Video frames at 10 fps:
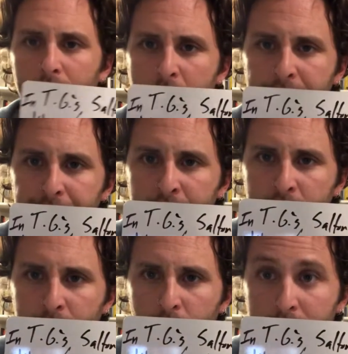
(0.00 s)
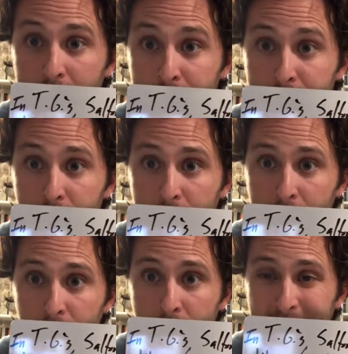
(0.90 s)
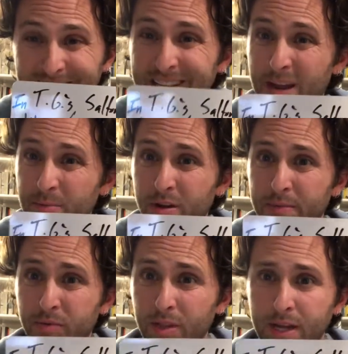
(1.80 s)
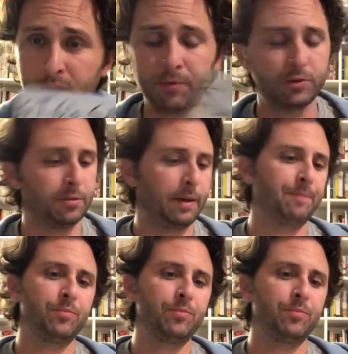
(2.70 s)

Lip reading: I have a few different ones I can do here for my exam. They're going to be really helpful to me.